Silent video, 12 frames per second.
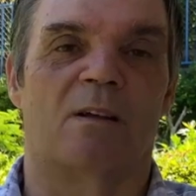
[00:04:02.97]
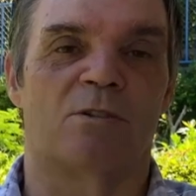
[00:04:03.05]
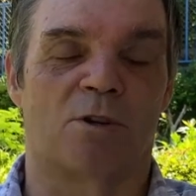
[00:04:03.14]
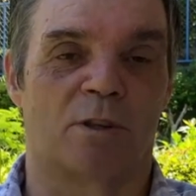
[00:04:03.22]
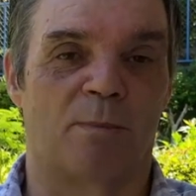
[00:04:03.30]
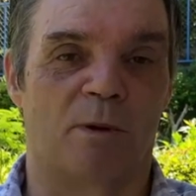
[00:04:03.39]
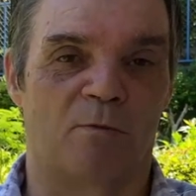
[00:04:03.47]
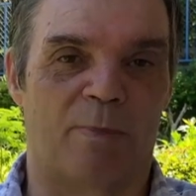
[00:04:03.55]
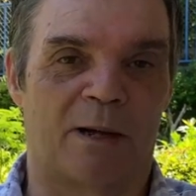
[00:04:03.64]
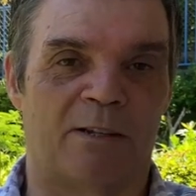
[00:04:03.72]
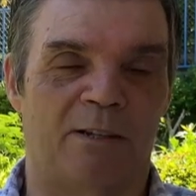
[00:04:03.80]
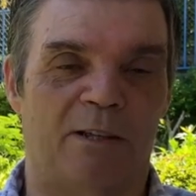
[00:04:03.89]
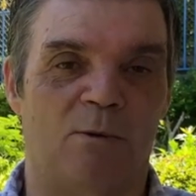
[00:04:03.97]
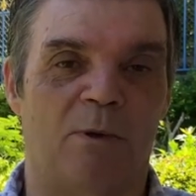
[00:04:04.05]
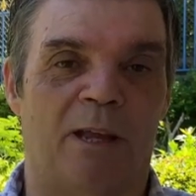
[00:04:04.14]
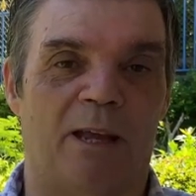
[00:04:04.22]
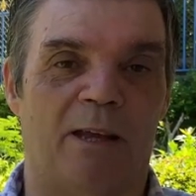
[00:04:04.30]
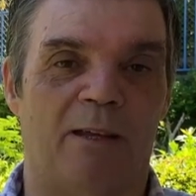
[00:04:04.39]
So they moved back to the
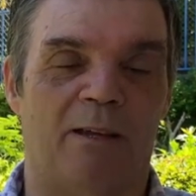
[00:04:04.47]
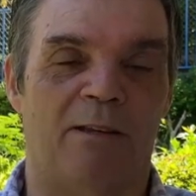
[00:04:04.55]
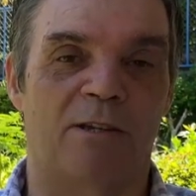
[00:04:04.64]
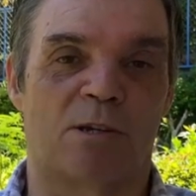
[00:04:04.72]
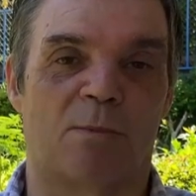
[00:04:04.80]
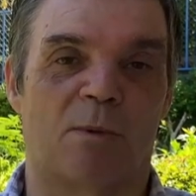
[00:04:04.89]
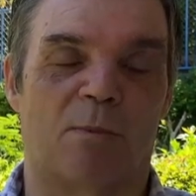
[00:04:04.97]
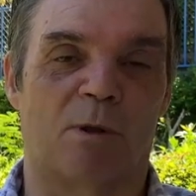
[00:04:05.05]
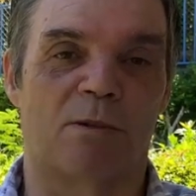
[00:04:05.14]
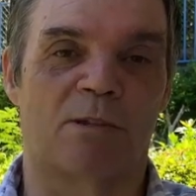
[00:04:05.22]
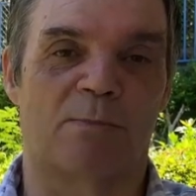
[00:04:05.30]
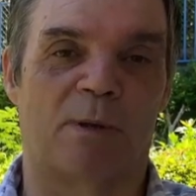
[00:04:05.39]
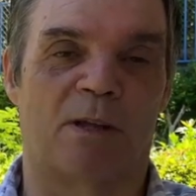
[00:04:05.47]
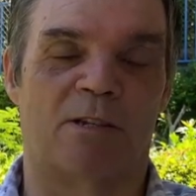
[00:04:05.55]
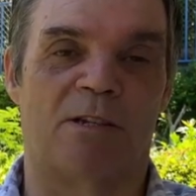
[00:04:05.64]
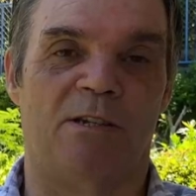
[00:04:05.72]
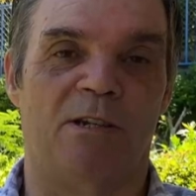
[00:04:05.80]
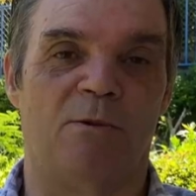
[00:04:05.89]
UK in the summer months
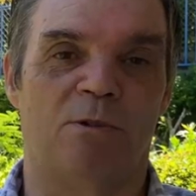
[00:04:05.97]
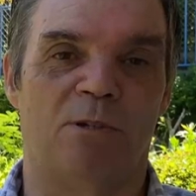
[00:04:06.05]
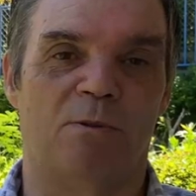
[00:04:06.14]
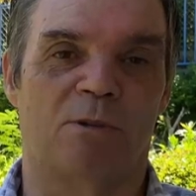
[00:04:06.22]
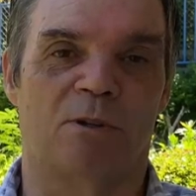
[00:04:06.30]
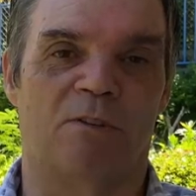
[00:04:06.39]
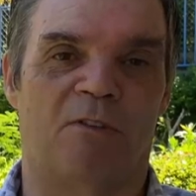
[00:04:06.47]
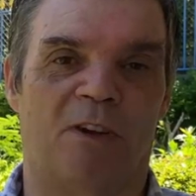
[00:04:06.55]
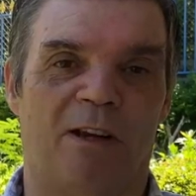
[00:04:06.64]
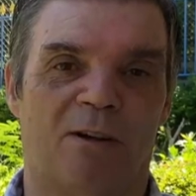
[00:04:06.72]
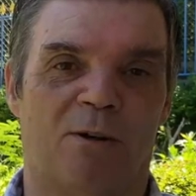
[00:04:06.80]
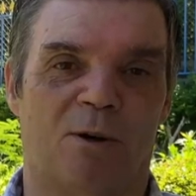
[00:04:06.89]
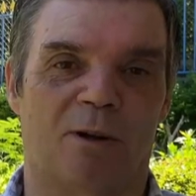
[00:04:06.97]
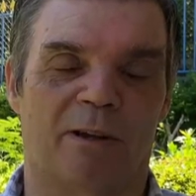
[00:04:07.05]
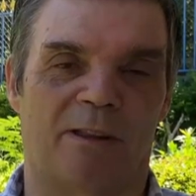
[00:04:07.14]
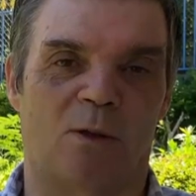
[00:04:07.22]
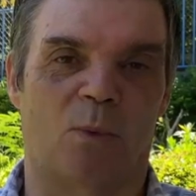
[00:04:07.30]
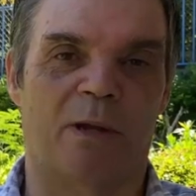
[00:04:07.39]
because he knew she was going to feel the cold
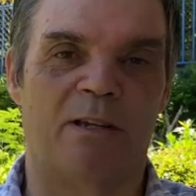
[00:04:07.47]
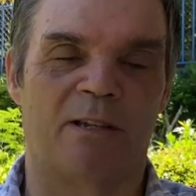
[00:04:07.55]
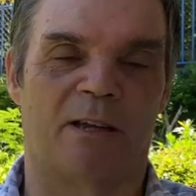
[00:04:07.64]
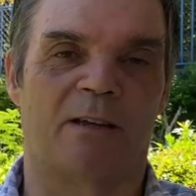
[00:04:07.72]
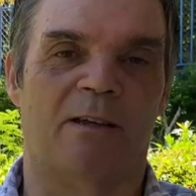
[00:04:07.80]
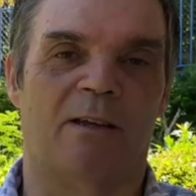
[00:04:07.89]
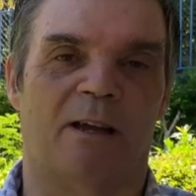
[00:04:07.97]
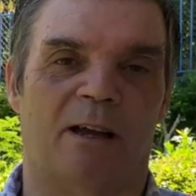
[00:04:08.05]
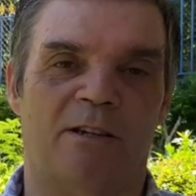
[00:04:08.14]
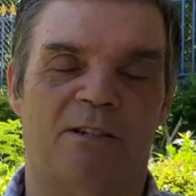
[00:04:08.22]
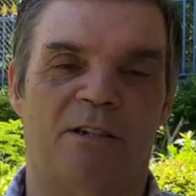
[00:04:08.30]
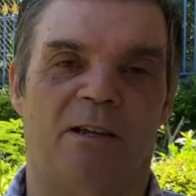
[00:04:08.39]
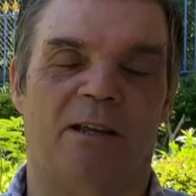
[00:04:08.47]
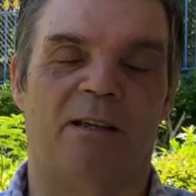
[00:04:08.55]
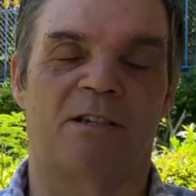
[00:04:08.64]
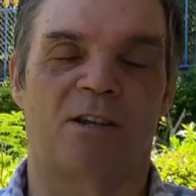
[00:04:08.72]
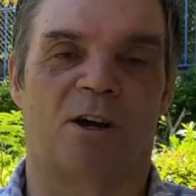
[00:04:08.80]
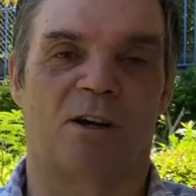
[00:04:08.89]
in the winter, and he
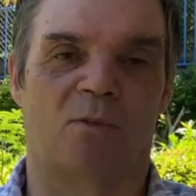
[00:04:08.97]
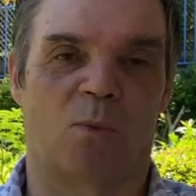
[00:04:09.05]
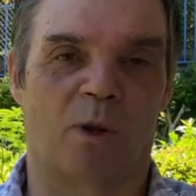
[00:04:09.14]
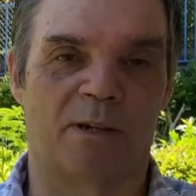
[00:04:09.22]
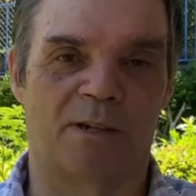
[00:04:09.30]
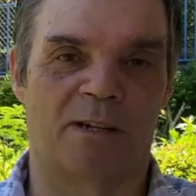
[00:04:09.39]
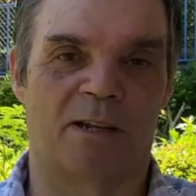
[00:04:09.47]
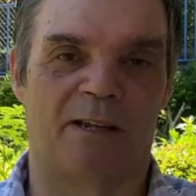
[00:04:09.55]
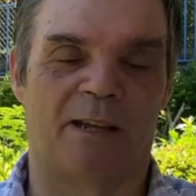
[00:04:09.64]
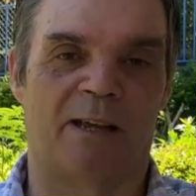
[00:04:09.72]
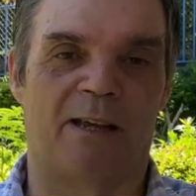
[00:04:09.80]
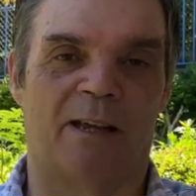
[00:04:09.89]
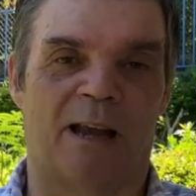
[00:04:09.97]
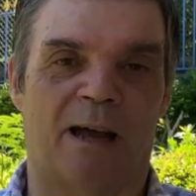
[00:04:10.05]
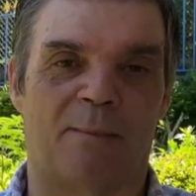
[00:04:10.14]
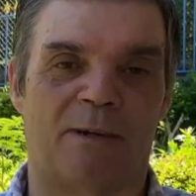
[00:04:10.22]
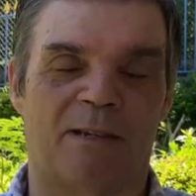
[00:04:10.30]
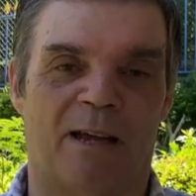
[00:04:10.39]
sort of wanted her to get
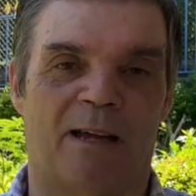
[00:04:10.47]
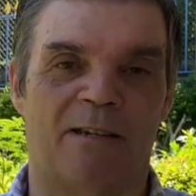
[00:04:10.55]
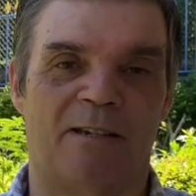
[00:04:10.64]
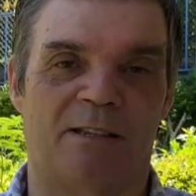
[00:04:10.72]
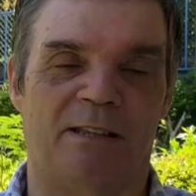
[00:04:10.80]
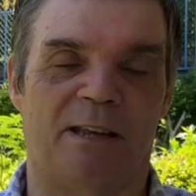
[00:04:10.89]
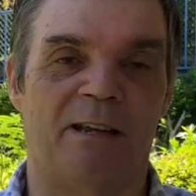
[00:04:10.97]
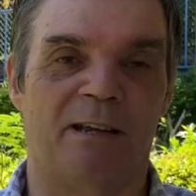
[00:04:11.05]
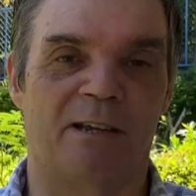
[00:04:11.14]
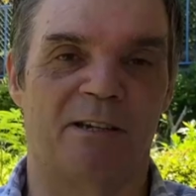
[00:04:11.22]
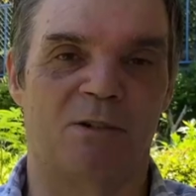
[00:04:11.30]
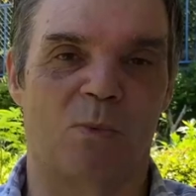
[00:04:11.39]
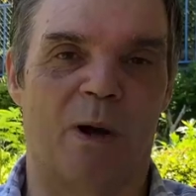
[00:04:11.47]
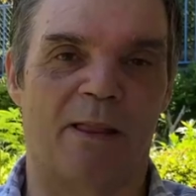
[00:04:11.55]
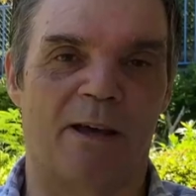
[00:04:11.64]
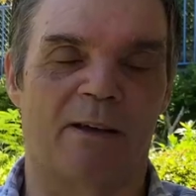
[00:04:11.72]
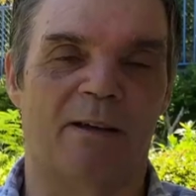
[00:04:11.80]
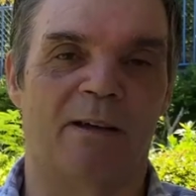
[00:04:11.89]
acclimatised to the English
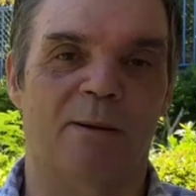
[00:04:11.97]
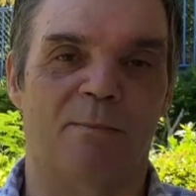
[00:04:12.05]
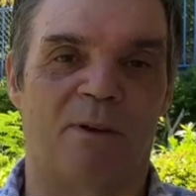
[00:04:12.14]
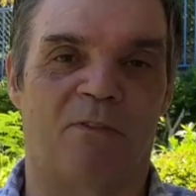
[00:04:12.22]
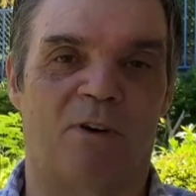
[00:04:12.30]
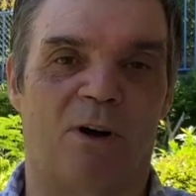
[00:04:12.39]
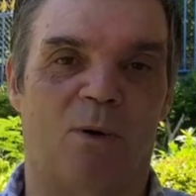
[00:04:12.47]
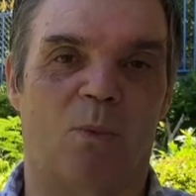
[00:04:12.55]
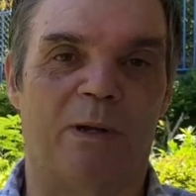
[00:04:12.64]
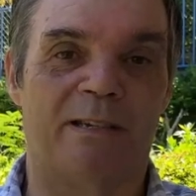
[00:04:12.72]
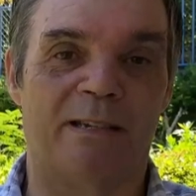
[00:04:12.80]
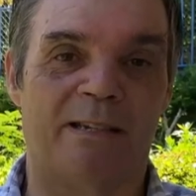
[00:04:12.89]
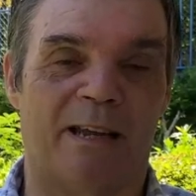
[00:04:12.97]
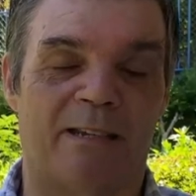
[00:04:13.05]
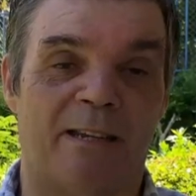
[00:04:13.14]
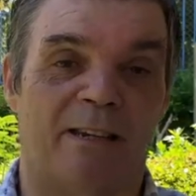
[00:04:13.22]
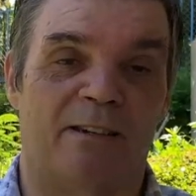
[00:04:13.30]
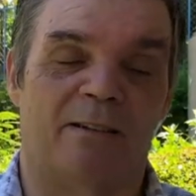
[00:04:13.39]
weather before winter
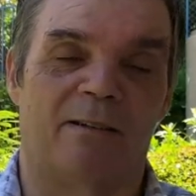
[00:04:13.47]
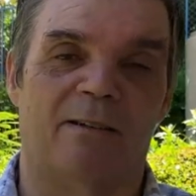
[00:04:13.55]
set in.